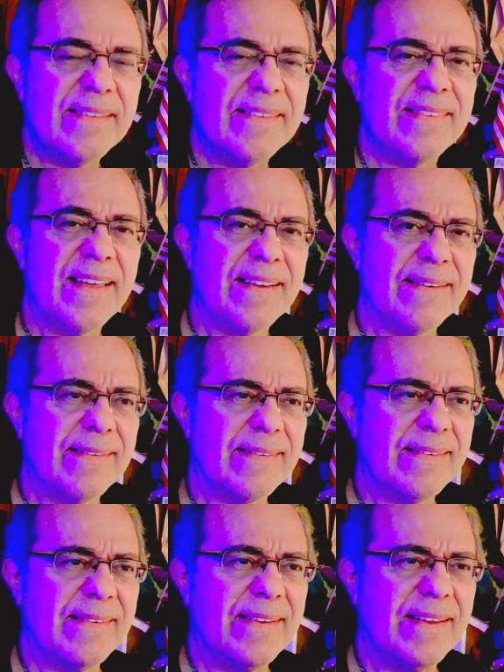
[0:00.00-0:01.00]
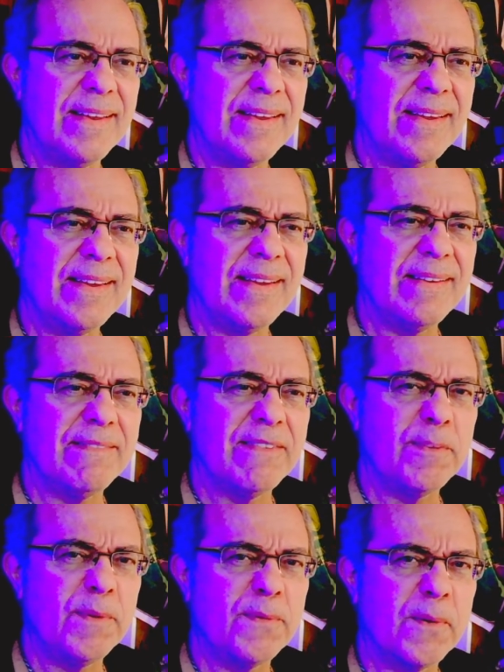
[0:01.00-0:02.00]
is that he,
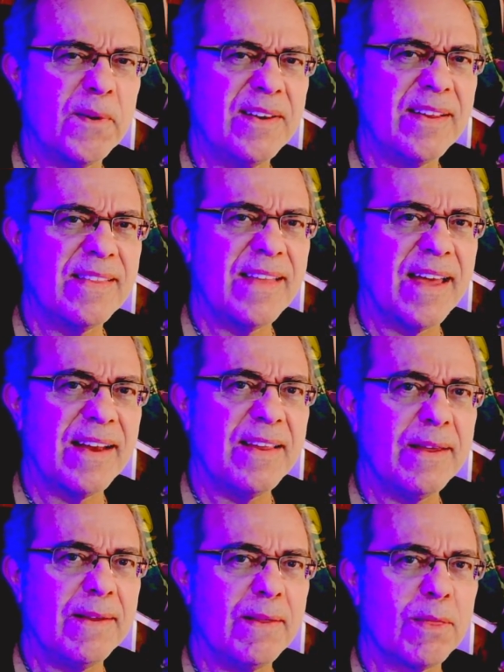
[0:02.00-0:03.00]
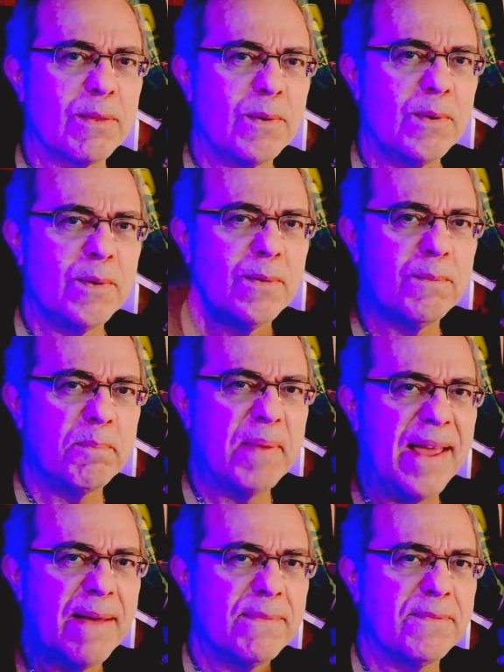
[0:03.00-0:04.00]
just before he did that, he threw
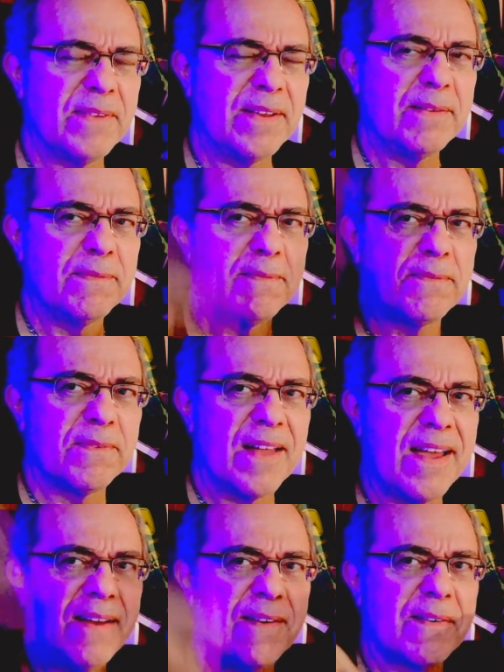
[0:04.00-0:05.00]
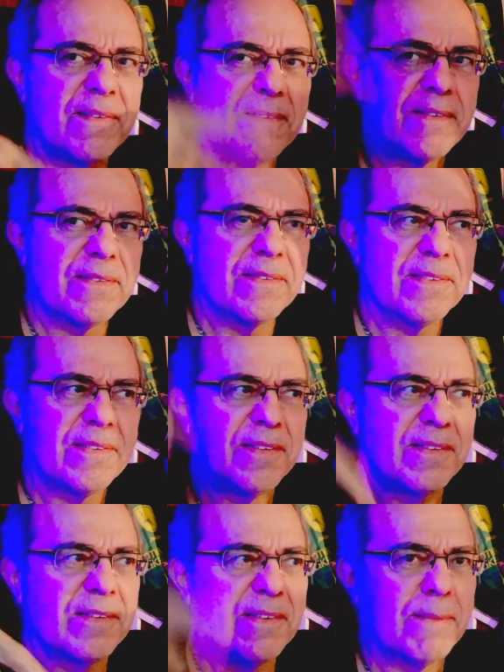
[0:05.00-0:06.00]
pamphlet flyers
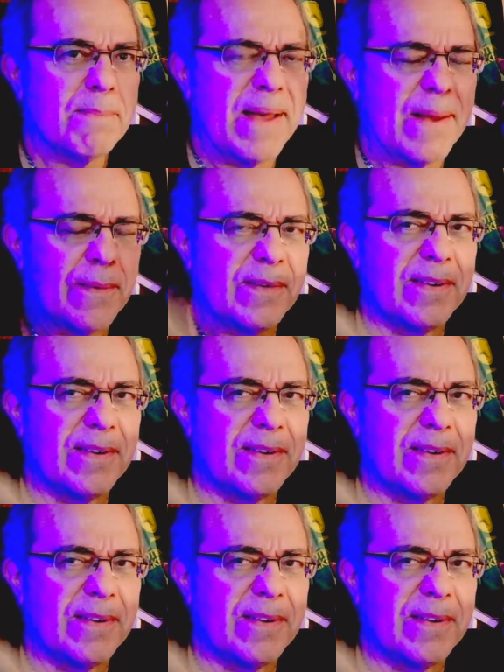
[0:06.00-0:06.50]
about.